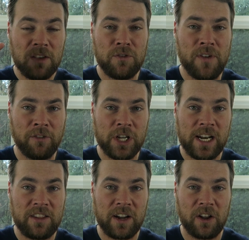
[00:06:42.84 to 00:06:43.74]
If you've never done
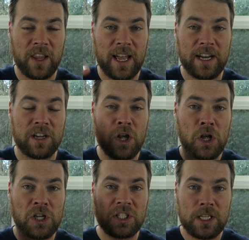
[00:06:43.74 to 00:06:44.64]
anything online,
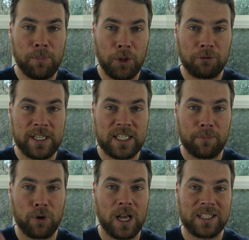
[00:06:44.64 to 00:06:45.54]
simple
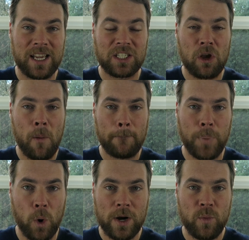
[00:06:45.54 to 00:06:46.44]
3-step process,
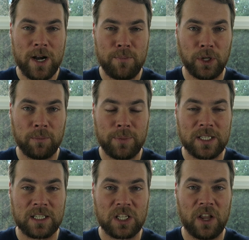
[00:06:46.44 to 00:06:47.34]
boring way to build a
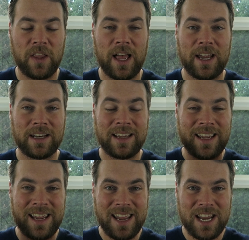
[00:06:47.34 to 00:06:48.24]
business online.
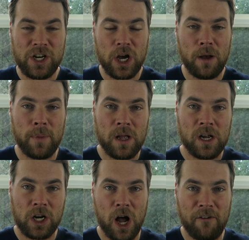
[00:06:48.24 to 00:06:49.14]
Income,
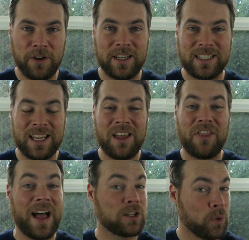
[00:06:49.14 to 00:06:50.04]
confidence,
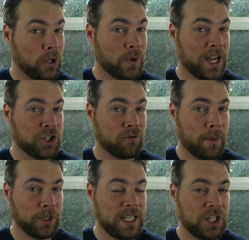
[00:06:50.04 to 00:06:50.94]
that's what Location
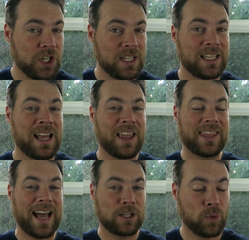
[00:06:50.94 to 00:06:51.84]
Rebel teaches.
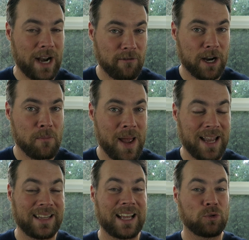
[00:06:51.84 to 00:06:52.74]
That's what I
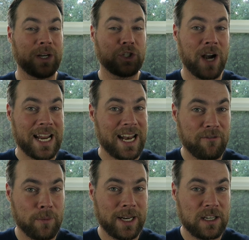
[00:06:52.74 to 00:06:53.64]
recommend. That's what I try and get
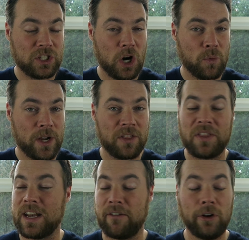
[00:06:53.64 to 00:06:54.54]
everybody to start with.
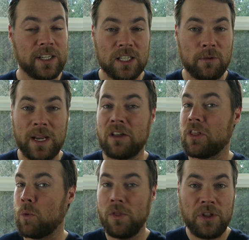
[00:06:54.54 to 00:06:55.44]
They never listen to me.
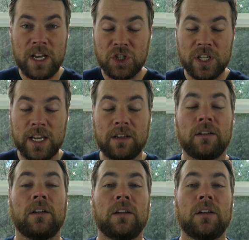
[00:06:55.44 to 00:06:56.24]
They want the niche site.